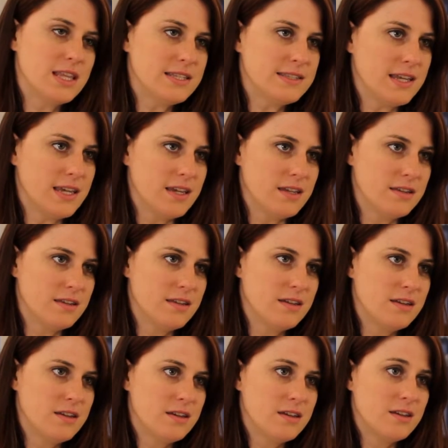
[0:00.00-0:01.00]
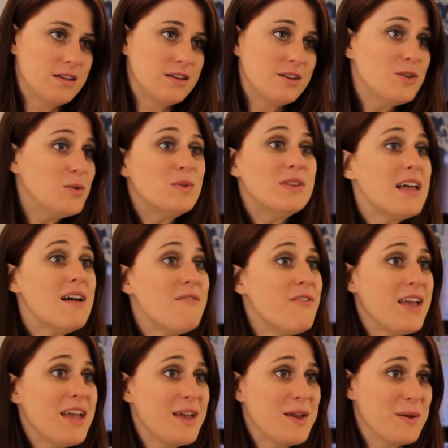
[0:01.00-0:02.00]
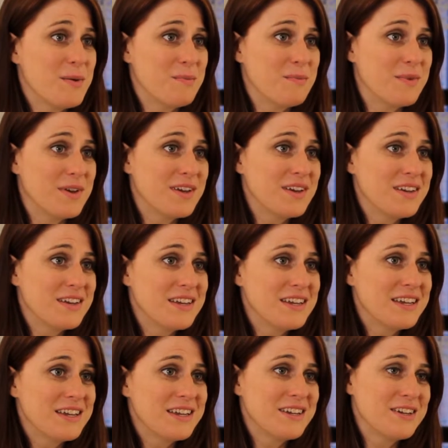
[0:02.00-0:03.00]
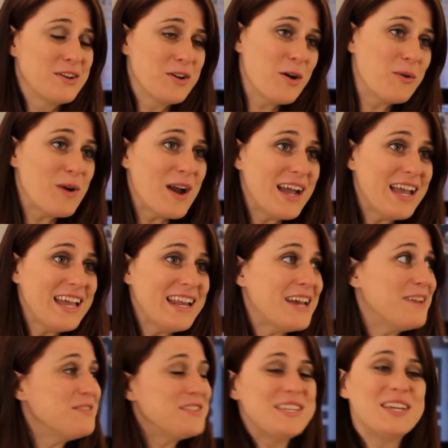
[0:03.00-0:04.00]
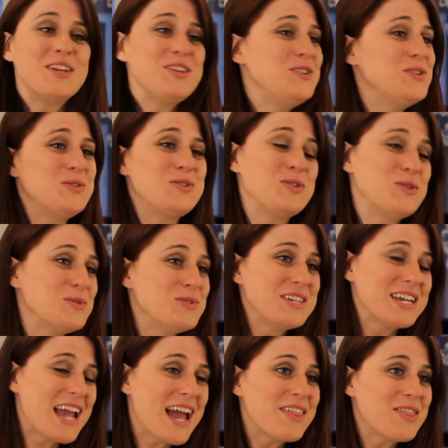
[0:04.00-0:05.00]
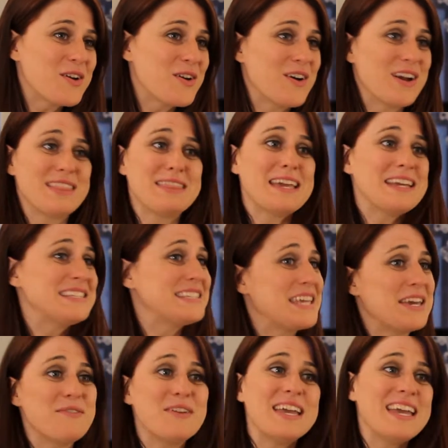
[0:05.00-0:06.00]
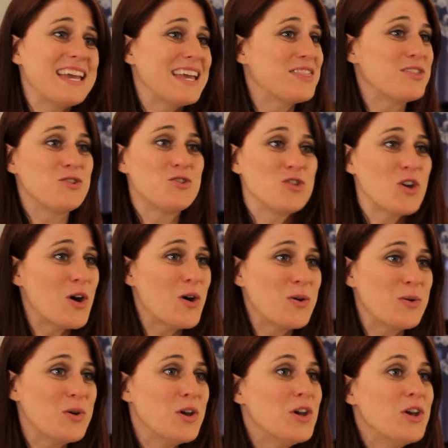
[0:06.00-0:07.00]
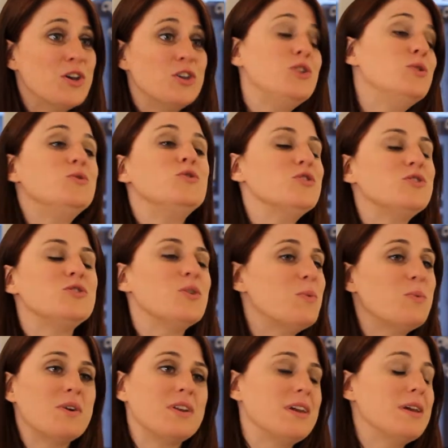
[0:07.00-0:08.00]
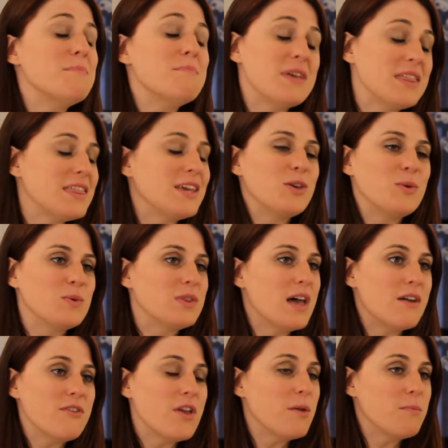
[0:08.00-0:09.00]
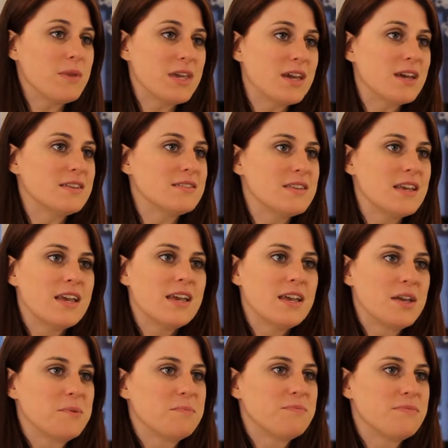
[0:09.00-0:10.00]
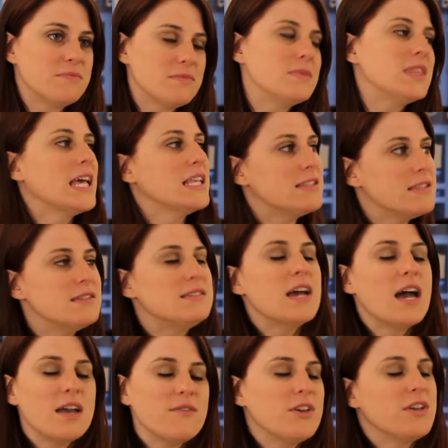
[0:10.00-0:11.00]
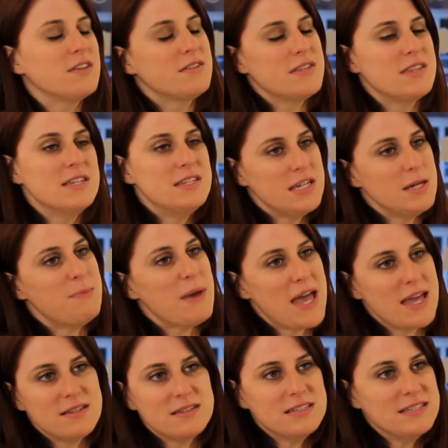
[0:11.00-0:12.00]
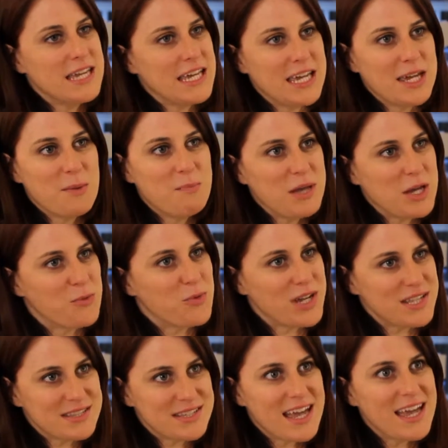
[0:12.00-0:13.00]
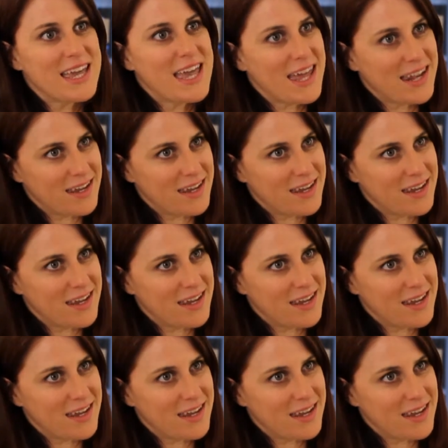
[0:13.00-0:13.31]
Listen, you love him. All right? I've seen you two together at Thanksgiving, at the show. You just don't want to admit that you love him because that's diving into the deep end and taking a big risk. I get